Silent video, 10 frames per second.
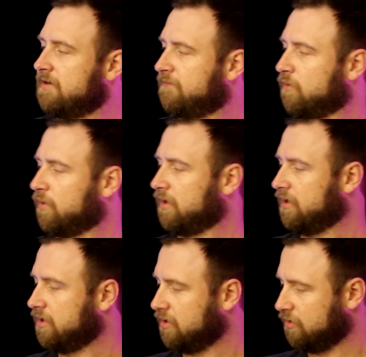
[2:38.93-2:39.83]

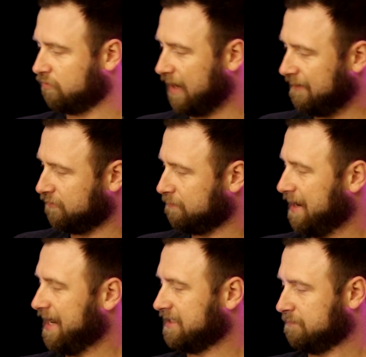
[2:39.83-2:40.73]
for rifle
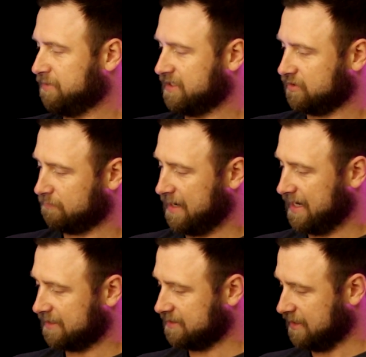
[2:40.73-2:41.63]
mags and pistol
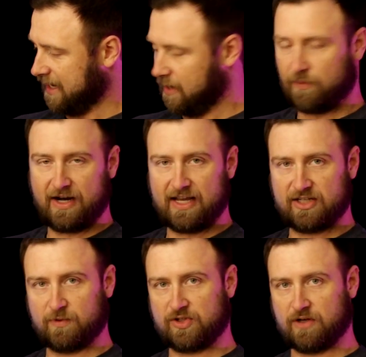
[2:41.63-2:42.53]
mags, I went ahead
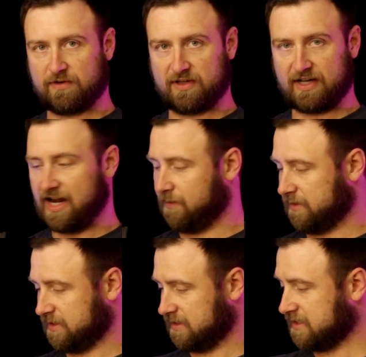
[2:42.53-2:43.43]
and switched over to the
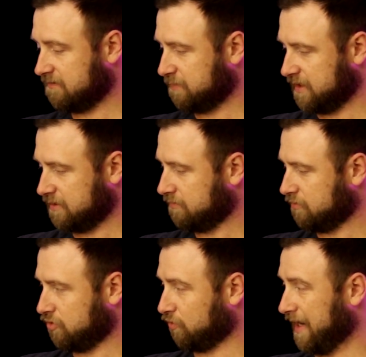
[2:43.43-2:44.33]
Crye. These have
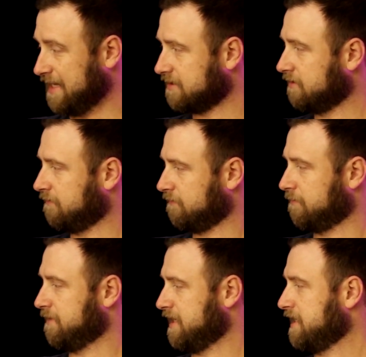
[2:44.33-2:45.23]
been great for
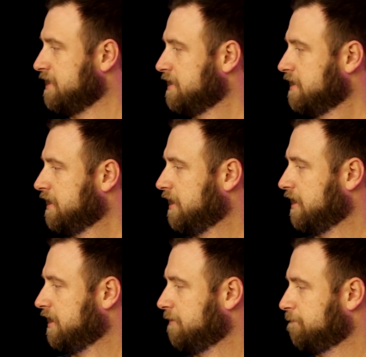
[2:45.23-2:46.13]
me.
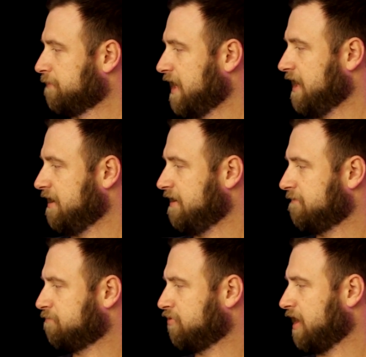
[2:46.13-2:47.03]
I
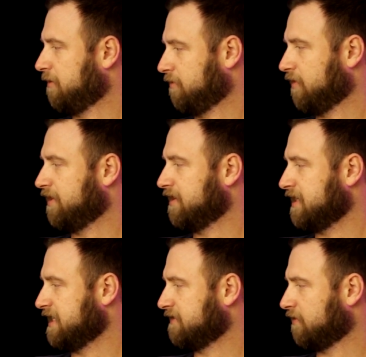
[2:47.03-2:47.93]
have probably run
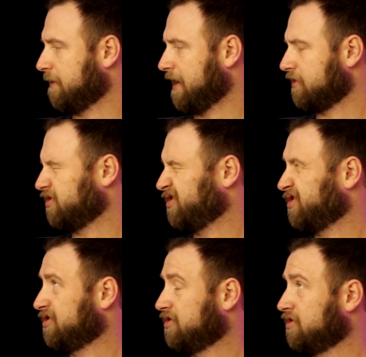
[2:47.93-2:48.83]
these for about
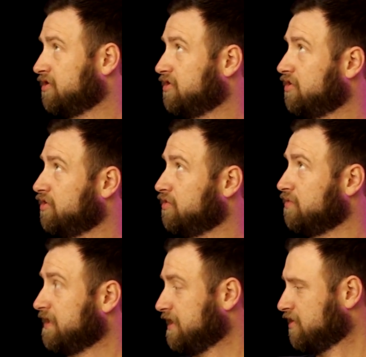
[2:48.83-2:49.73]
2
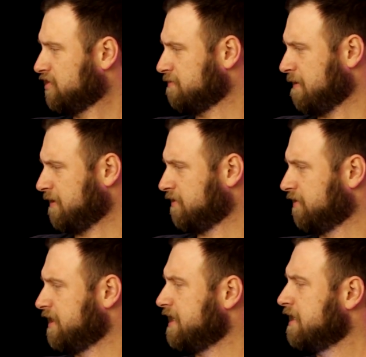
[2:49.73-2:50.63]
years, maybe
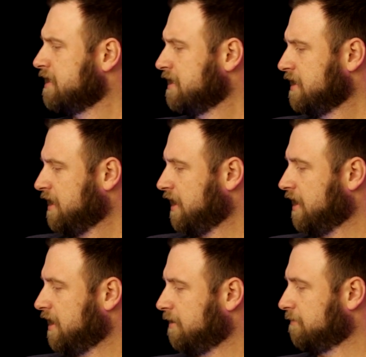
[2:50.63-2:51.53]
3,
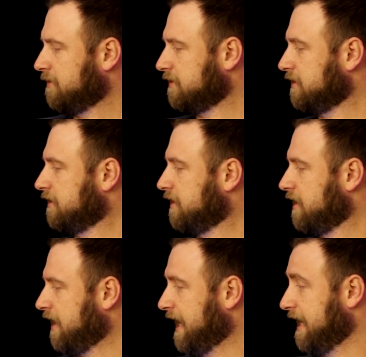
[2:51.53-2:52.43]

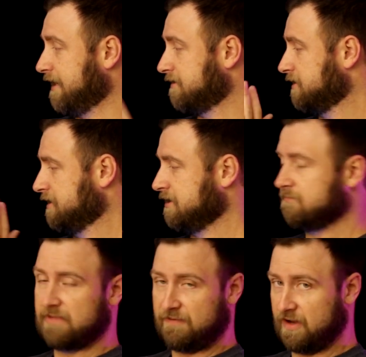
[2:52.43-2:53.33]
and
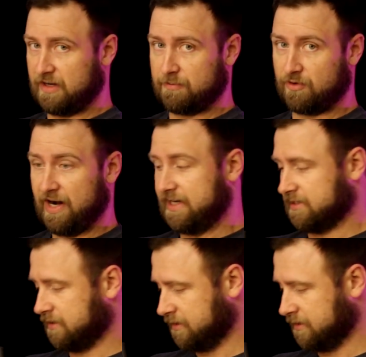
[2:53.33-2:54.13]
they've held up great.